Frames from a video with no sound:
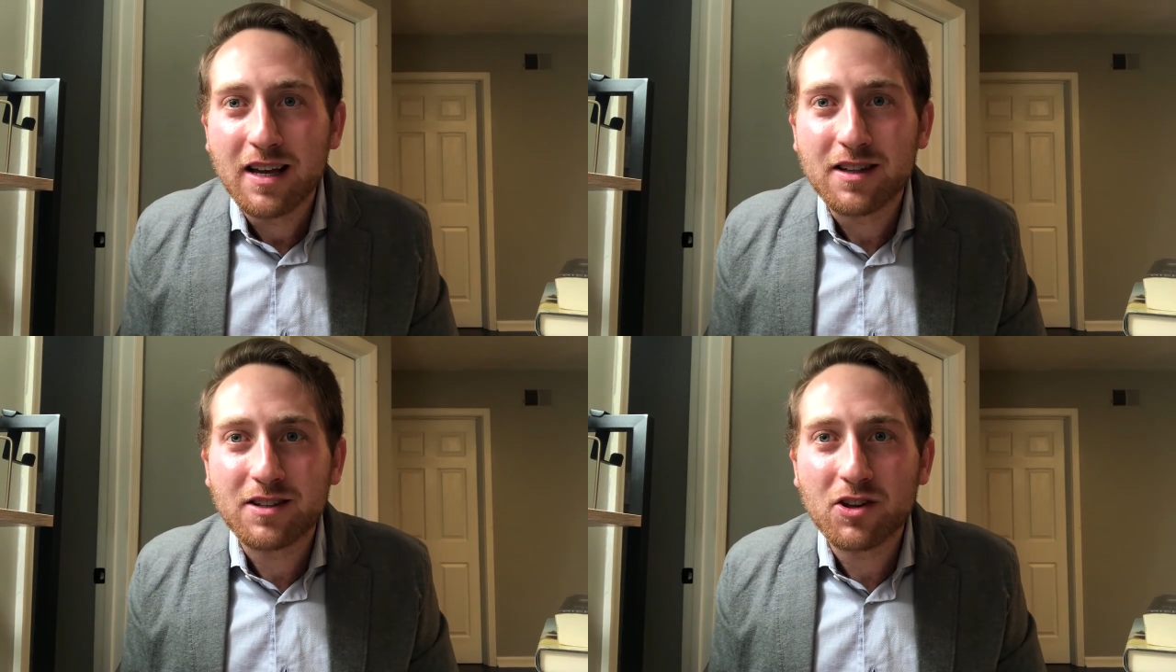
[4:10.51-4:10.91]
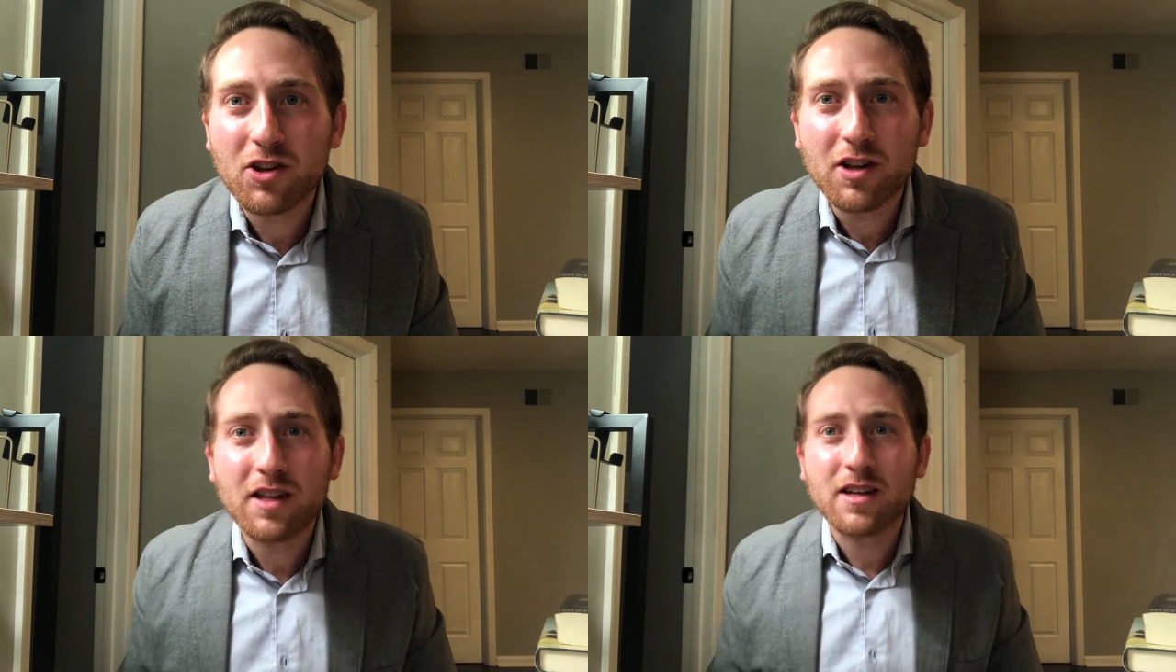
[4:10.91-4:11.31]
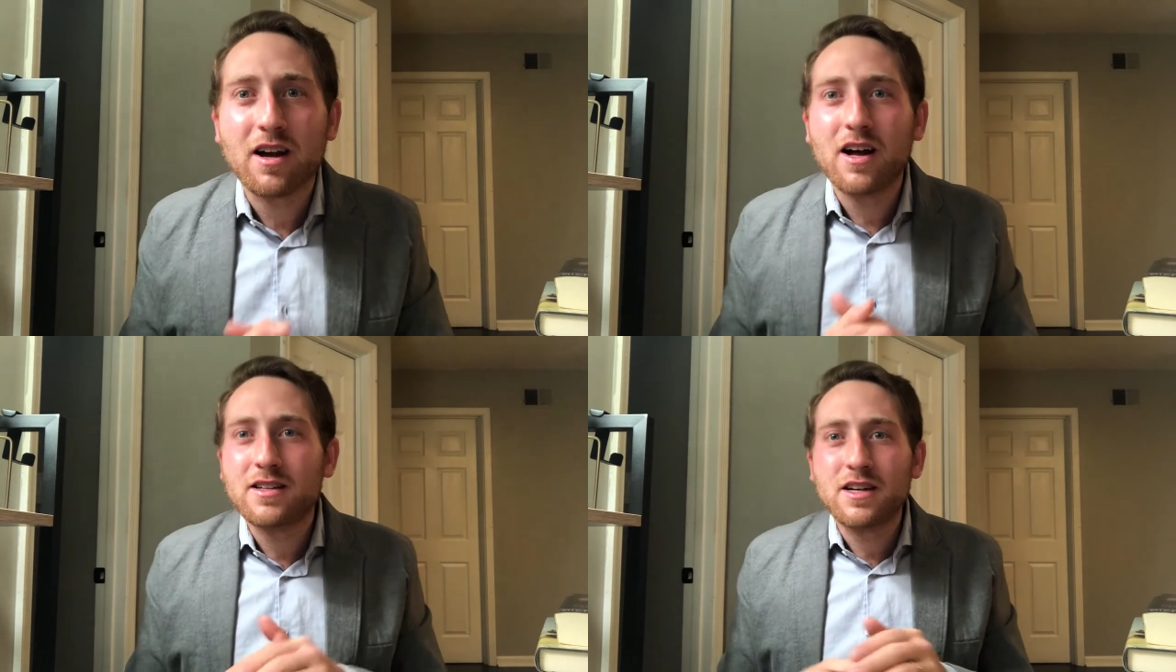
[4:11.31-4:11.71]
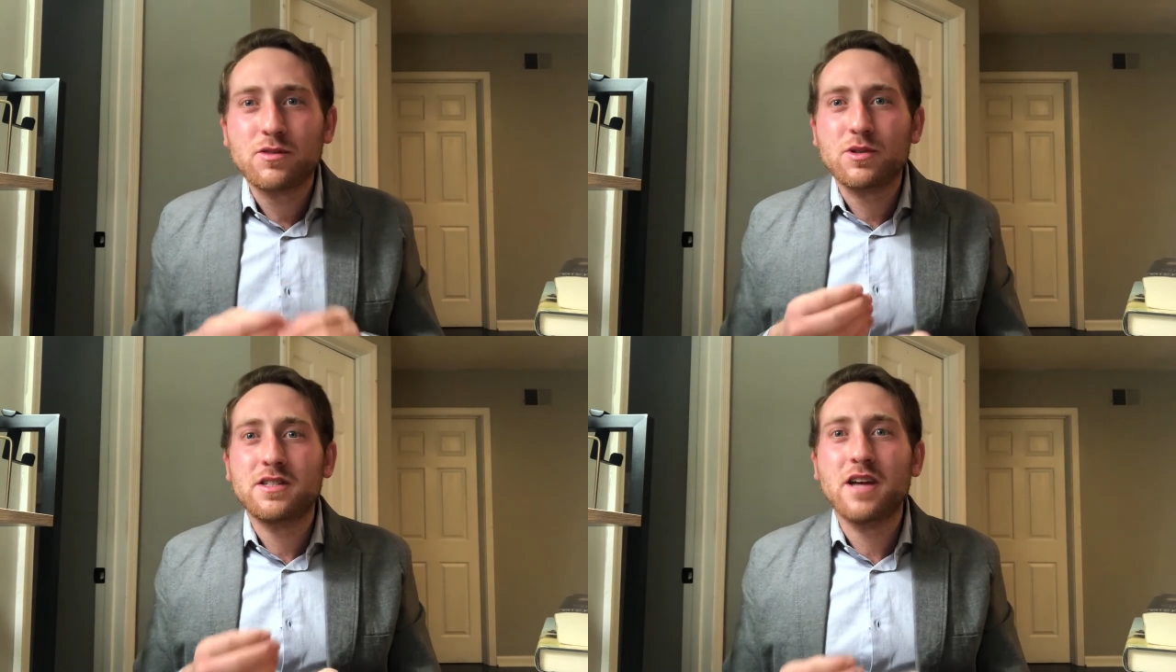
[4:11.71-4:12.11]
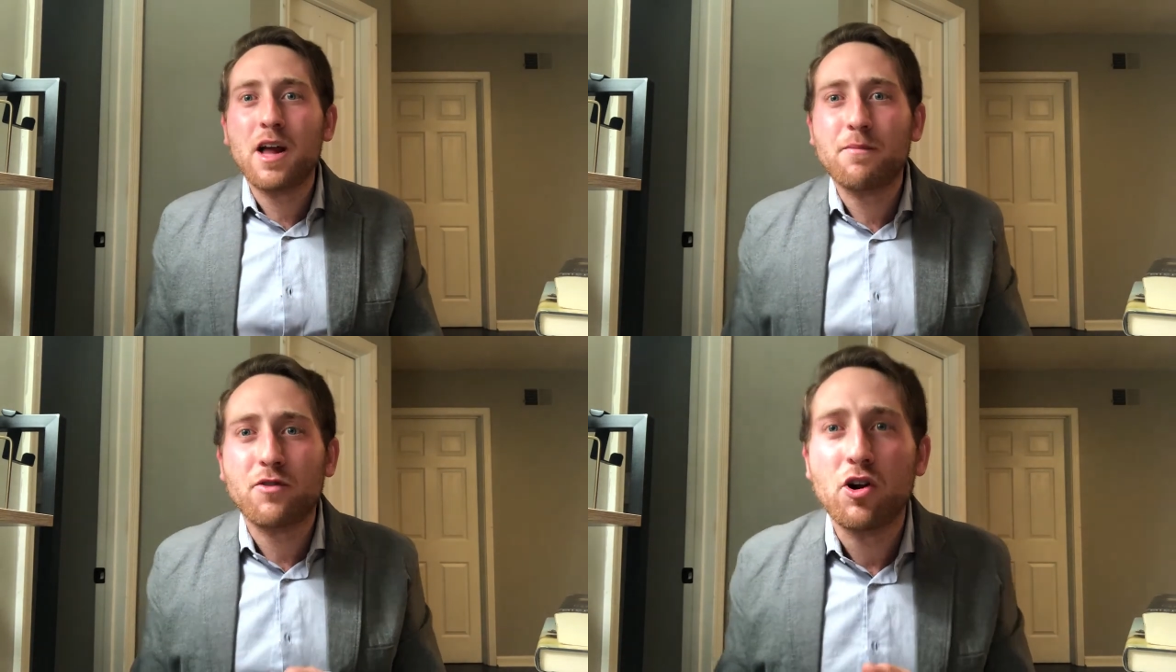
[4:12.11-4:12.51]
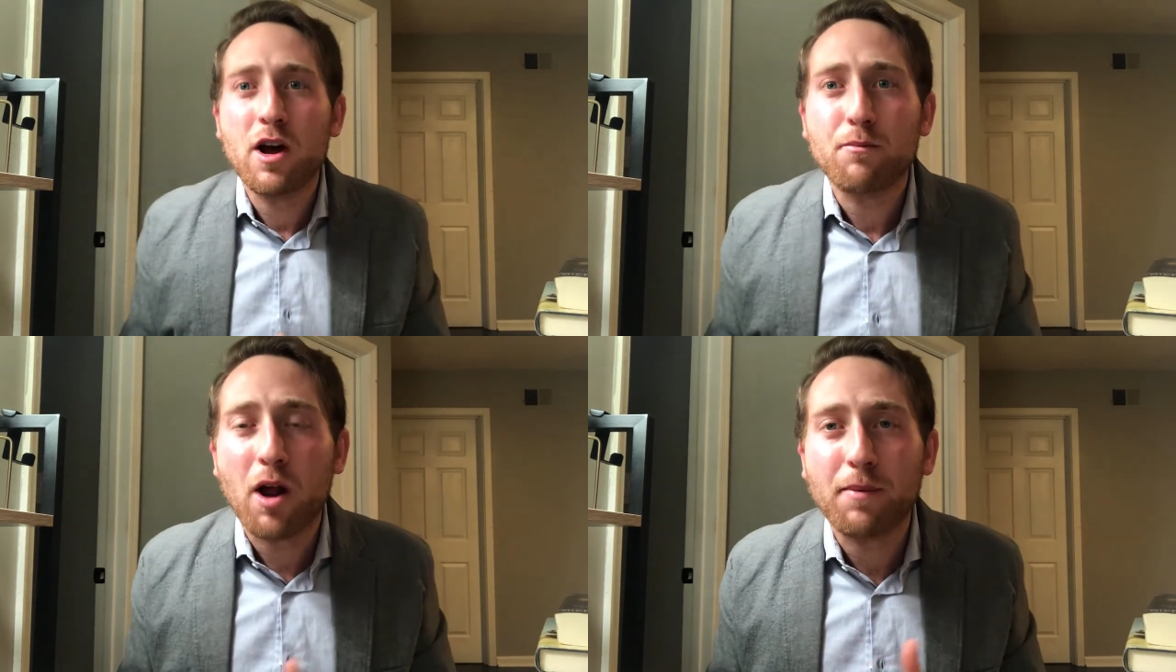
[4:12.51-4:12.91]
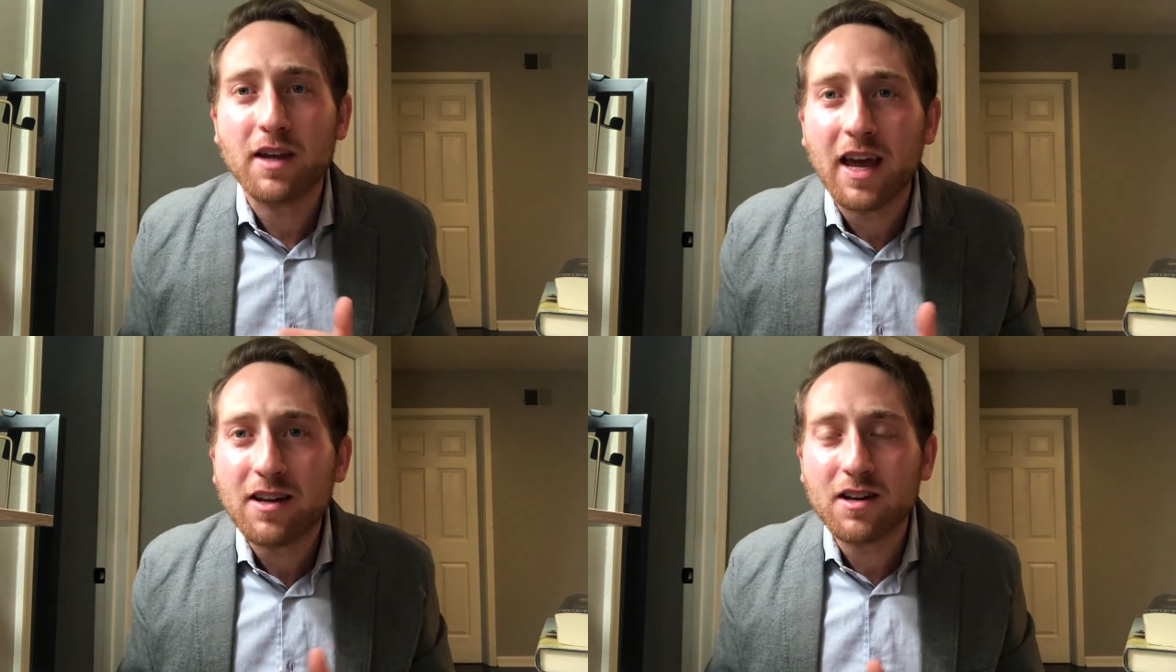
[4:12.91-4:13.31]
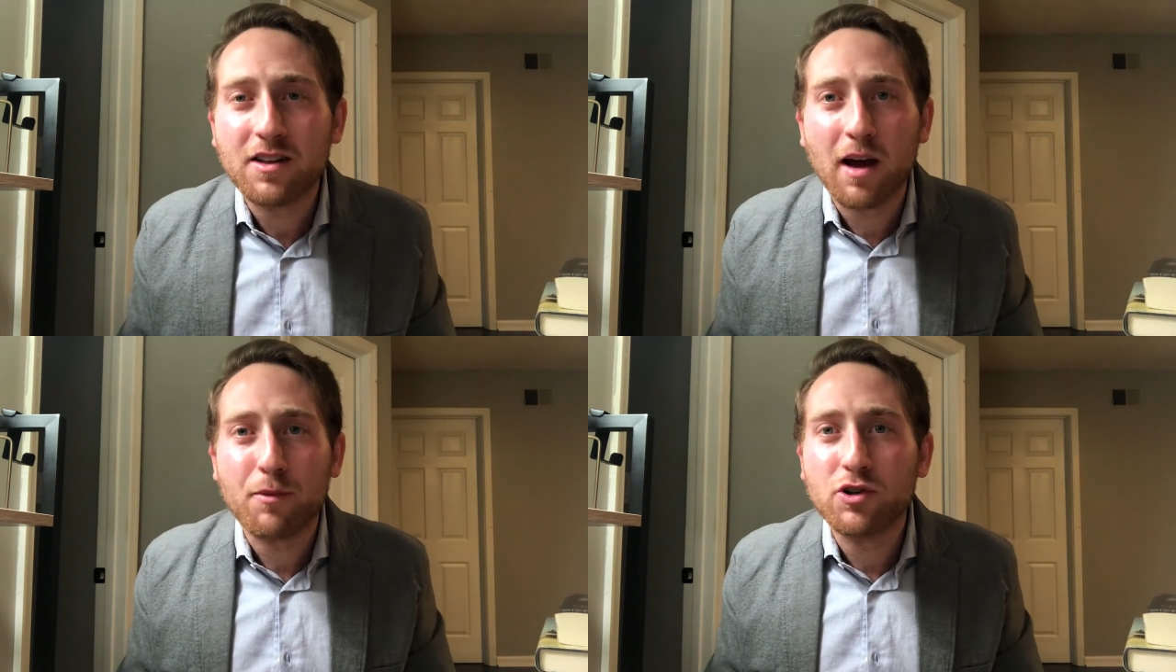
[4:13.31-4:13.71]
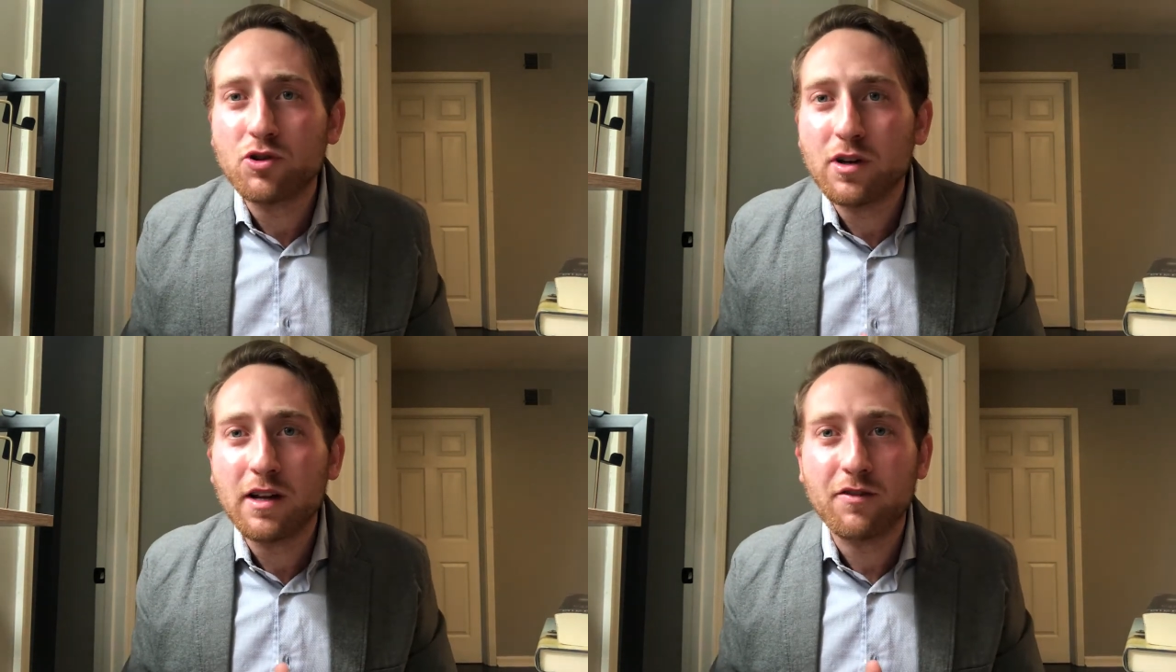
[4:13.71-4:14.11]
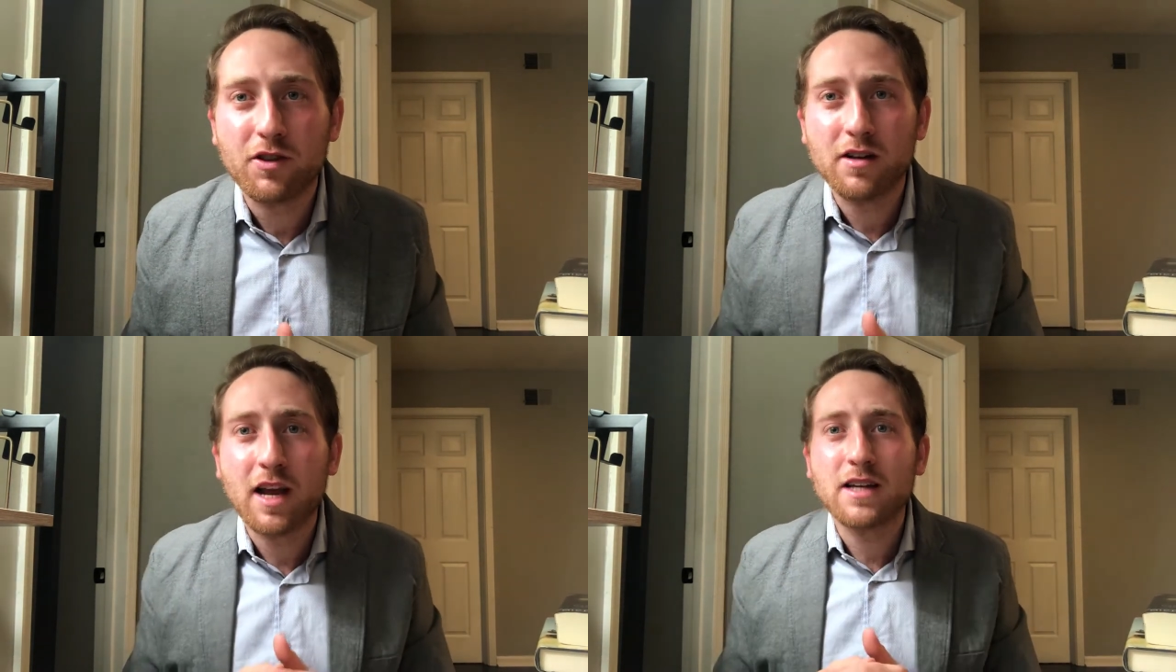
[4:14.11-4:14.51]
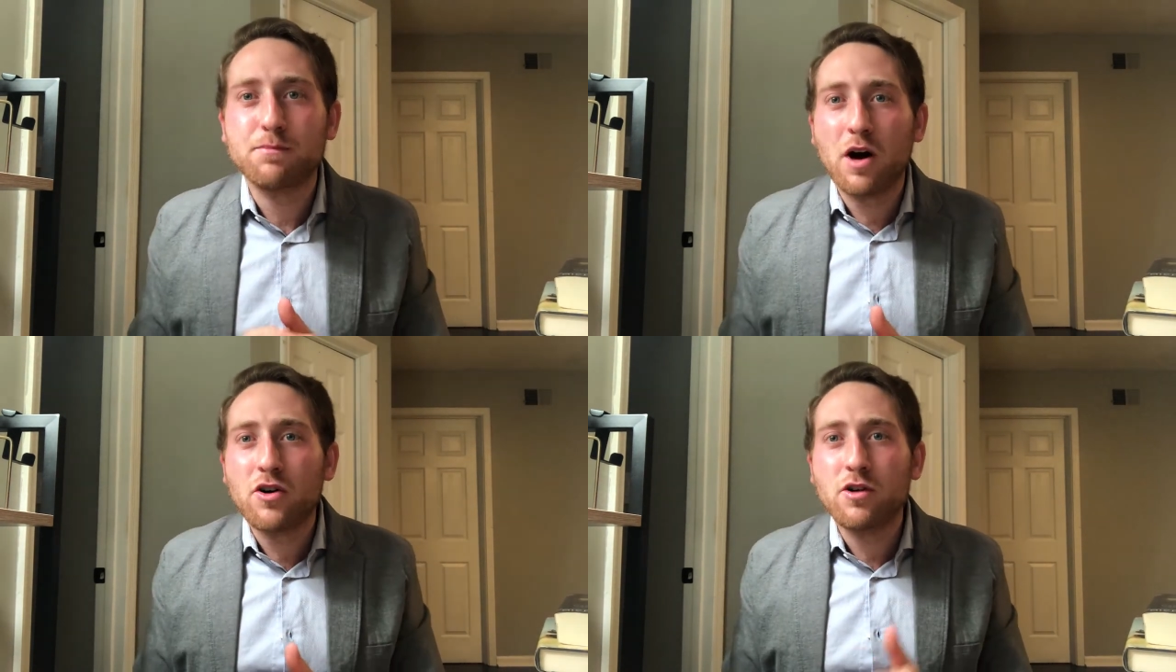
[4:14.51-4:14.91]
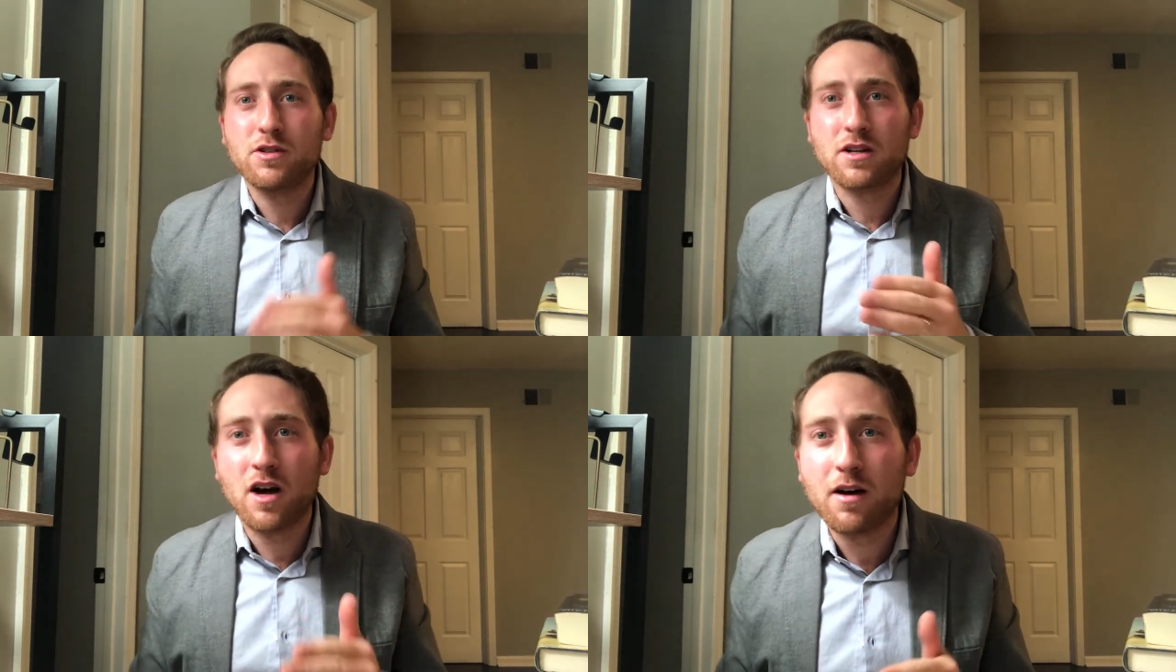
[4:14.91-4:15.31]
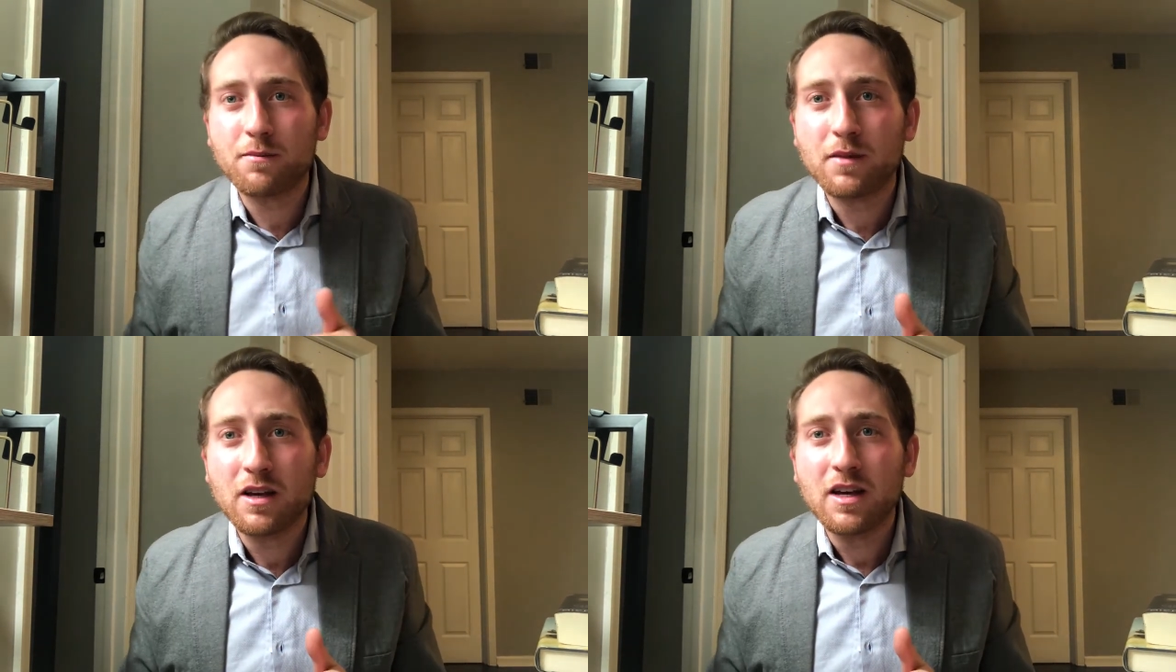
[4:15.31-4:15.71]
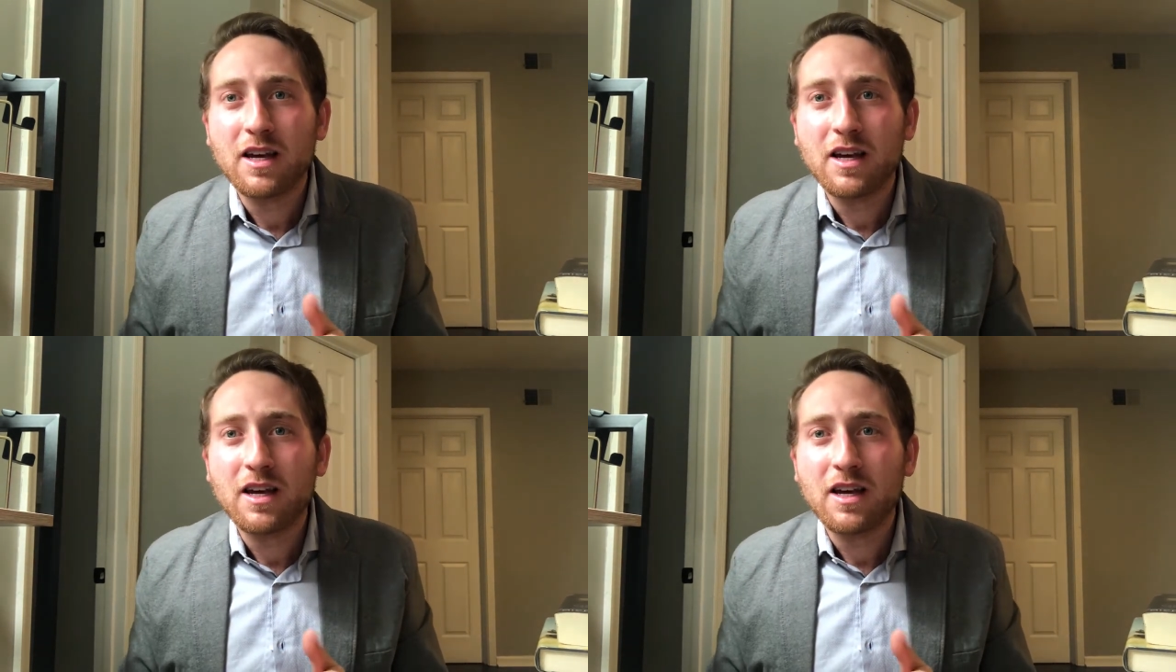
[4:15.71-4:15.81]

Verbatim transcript: It's clear that the context was set up for propaganda, the opportunity for the next Paro to come